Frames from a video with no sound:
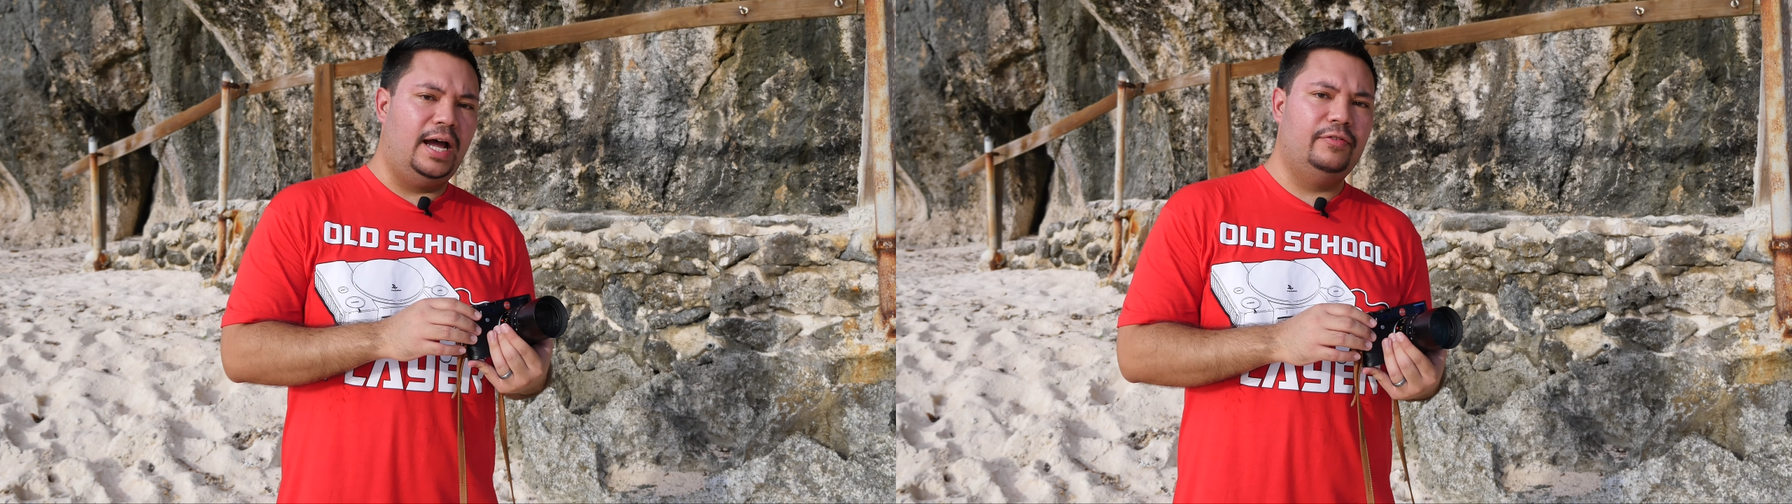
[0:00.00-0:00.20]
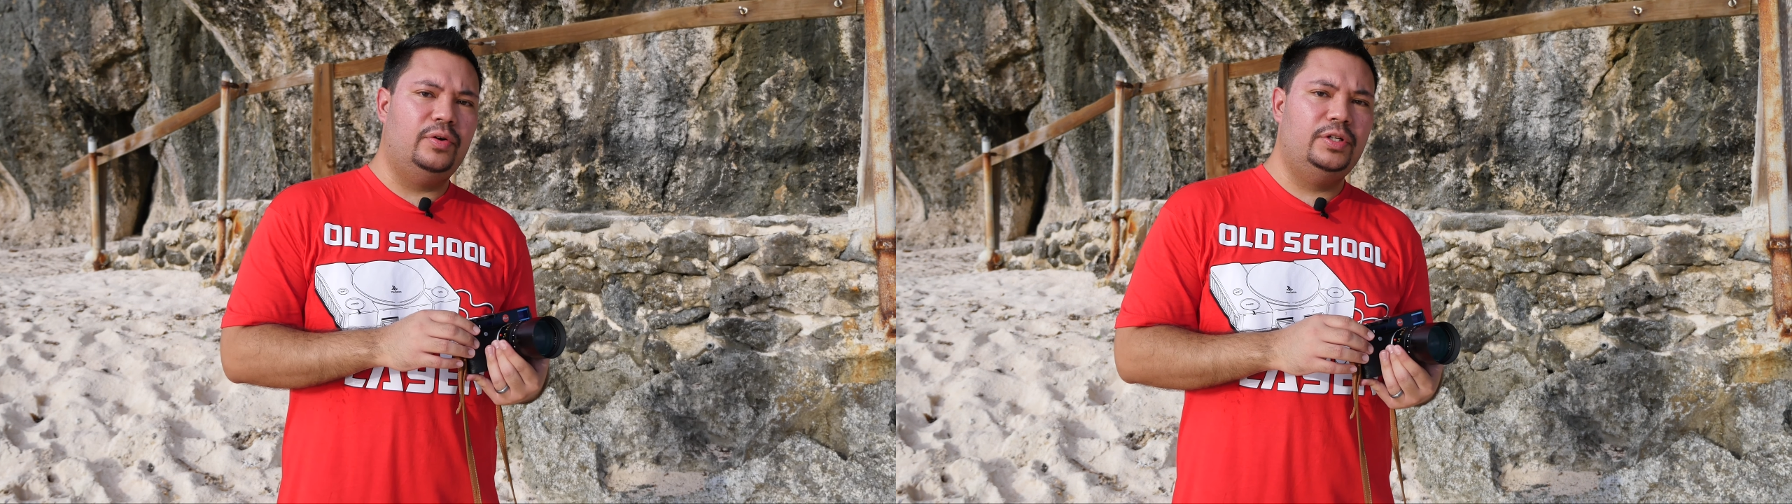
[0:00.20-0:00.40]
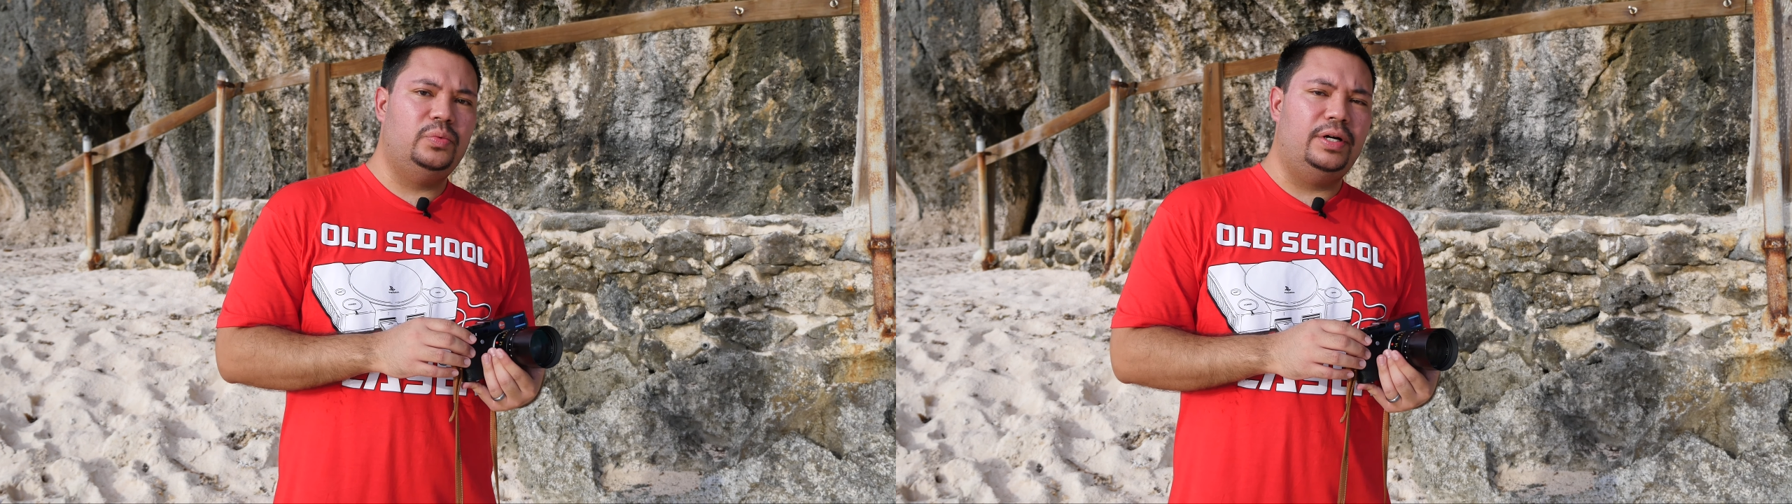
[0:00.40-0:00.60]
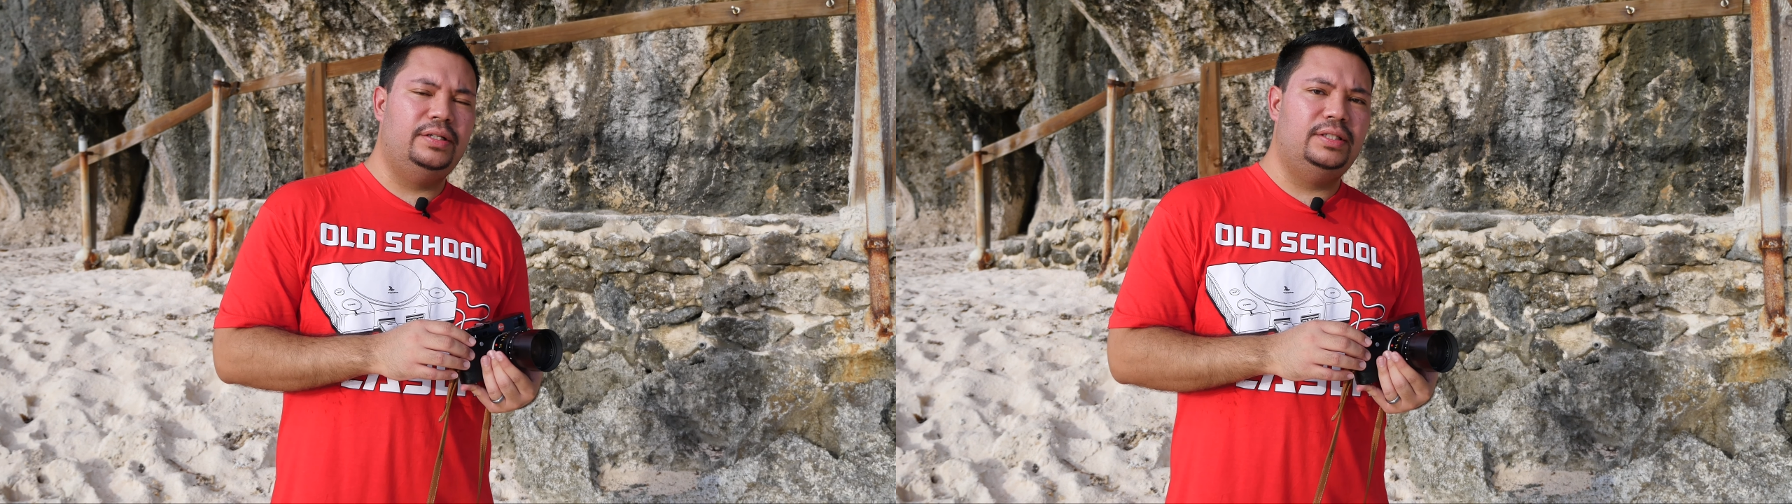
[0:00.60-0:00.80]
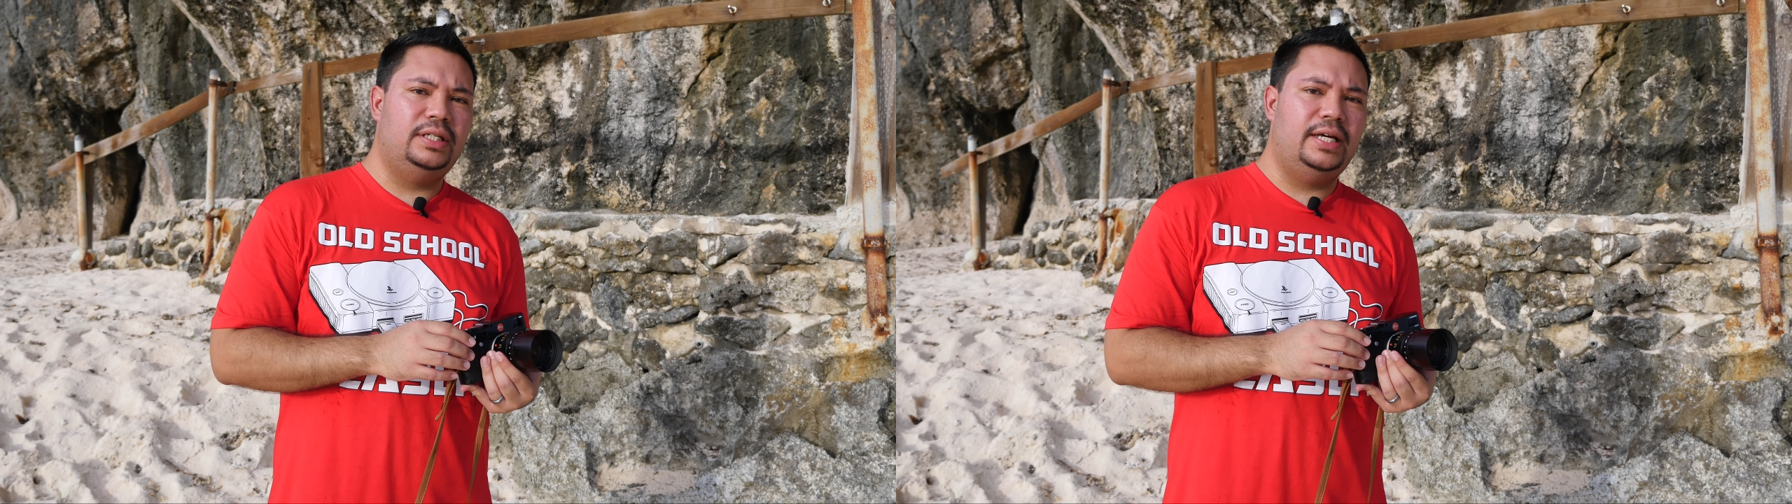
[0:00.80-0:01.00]
I've always
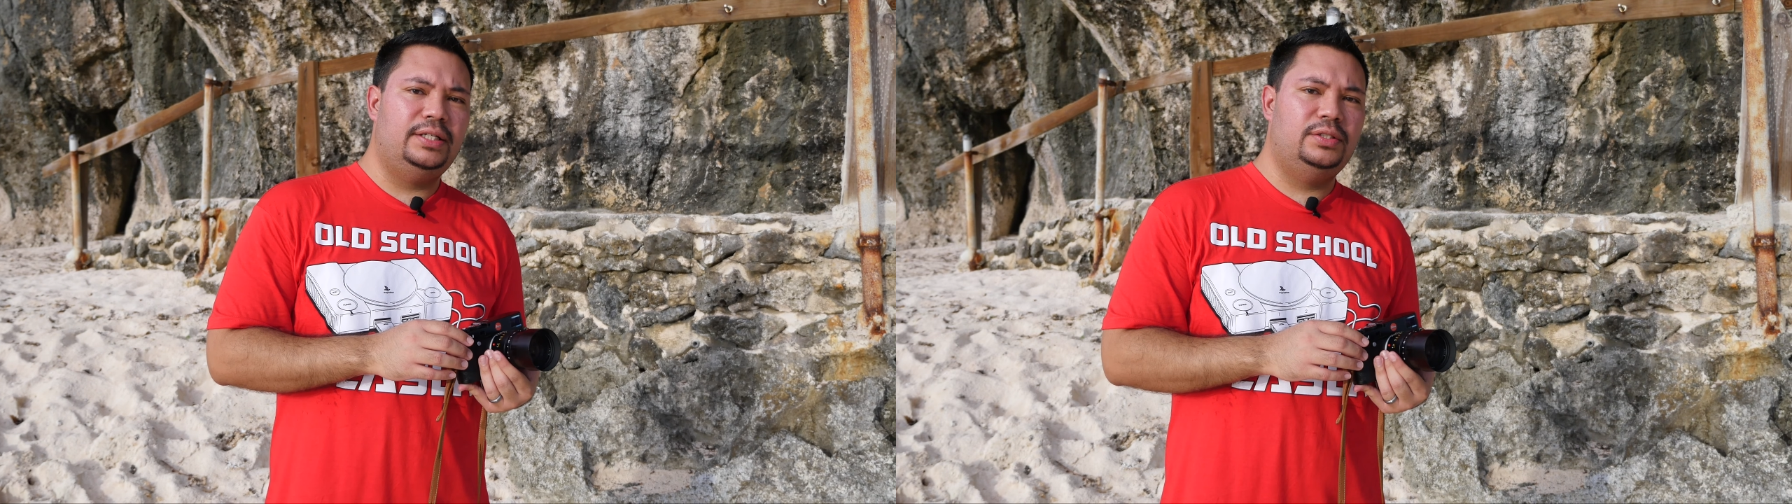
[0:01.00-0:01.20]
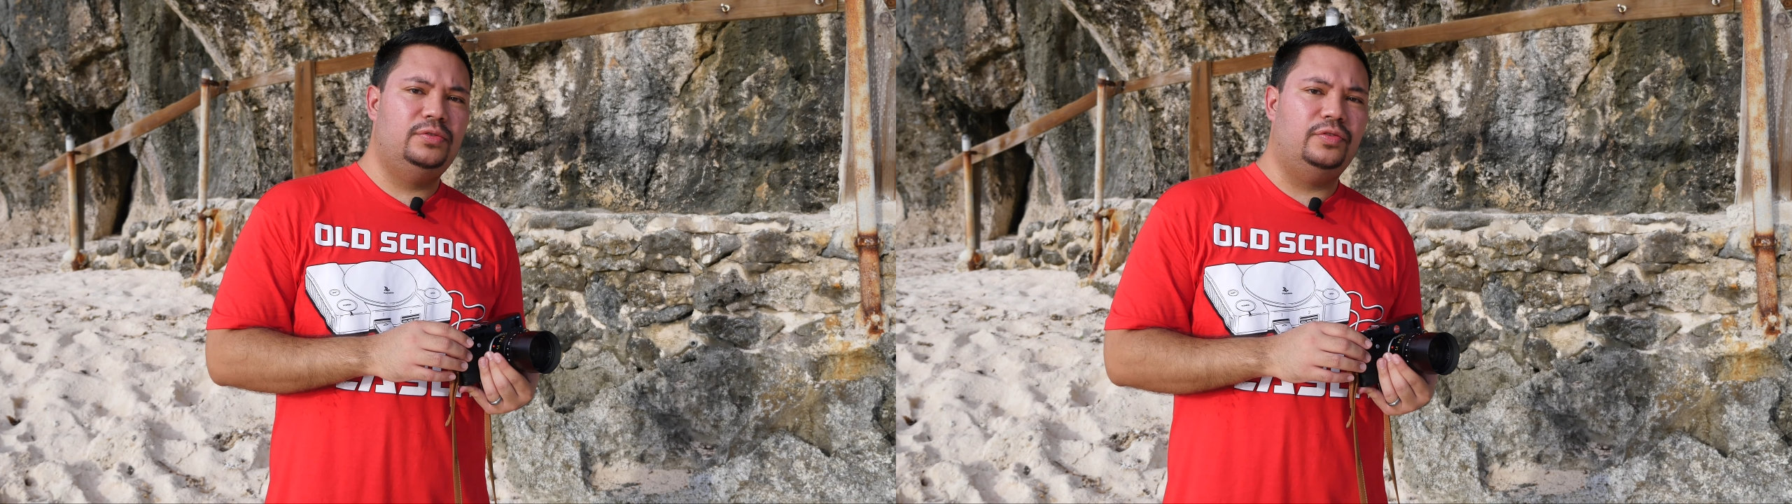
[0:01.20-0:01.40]
wanted this lens